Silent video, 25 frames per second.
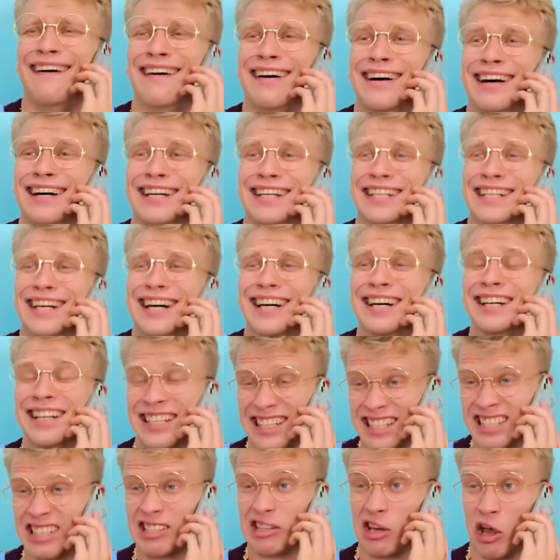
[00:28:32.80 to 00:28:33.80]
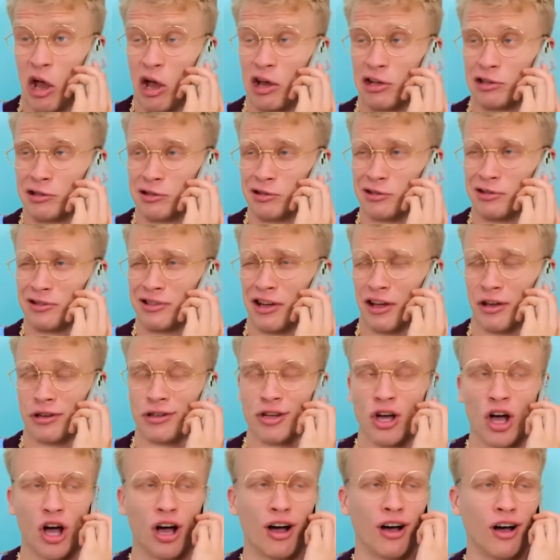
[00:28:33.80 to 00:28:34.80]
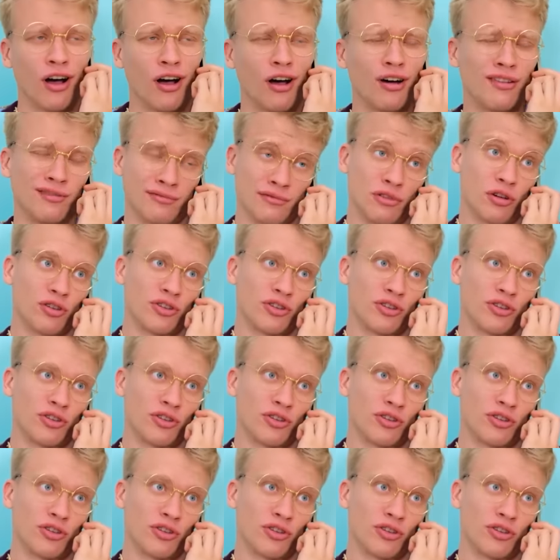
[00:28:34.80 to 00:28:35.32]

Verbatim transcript: me one diamond. One! Can you